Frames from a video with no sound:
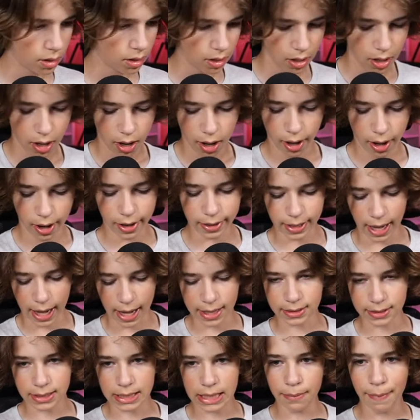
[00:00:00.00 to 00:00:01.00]
All right,
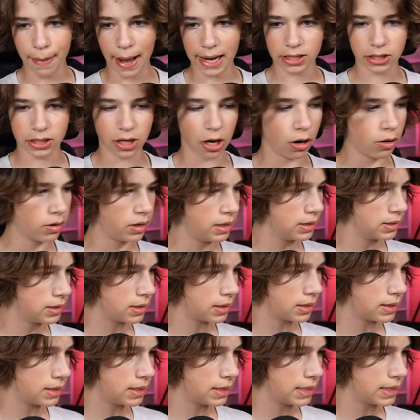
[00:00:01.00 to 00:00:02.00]
guys, the match code is
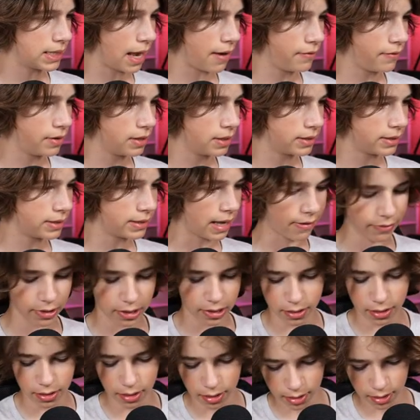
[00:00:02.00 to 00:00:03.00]
seven
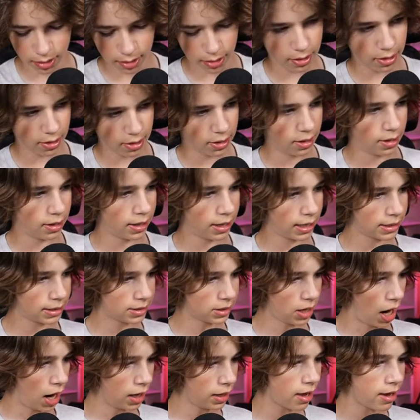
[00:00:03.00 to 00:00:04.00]
seven. It's
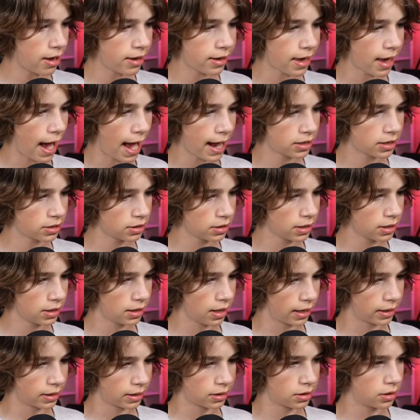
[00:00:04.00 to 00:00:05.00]
not like actually
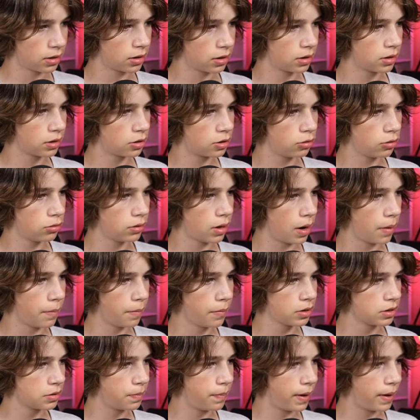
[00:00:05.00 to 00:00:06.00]
like two
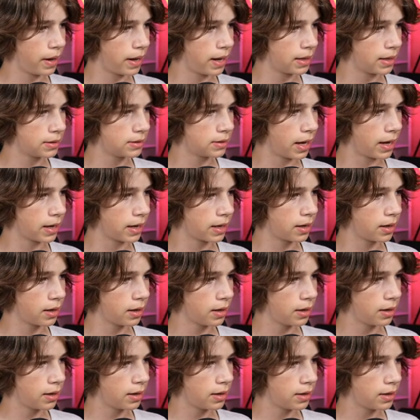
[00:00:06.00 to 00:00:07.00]
numbers, but it's like
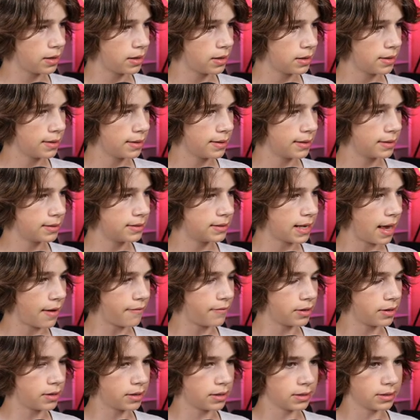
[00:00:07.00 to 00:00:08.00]

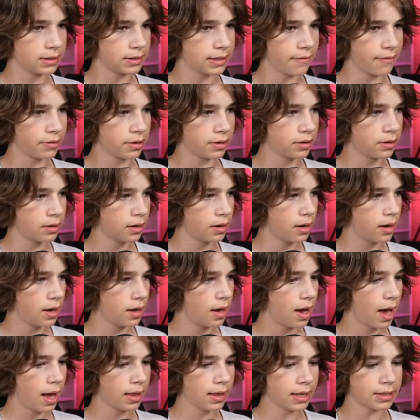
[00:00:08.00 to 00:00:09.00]
seven seven
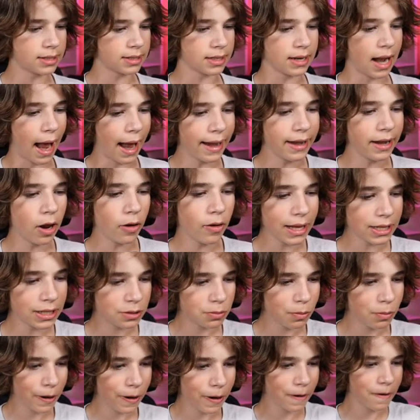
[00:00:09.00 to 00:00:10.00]
listen, I know that's
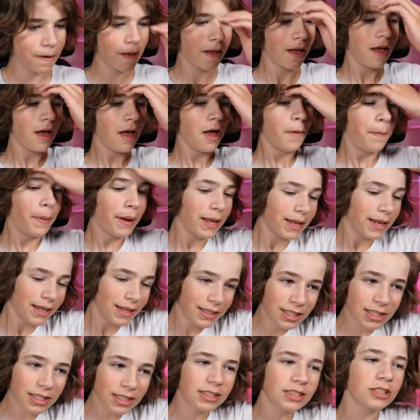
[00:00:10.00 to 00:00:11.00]
weird, but
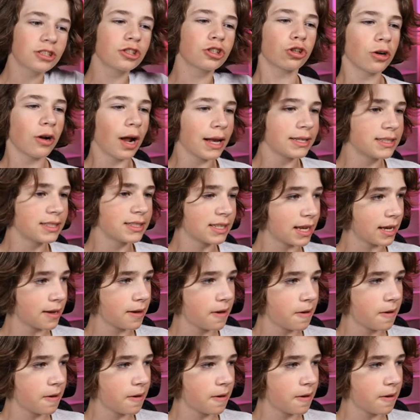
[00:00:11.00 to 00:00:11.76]
just trust it.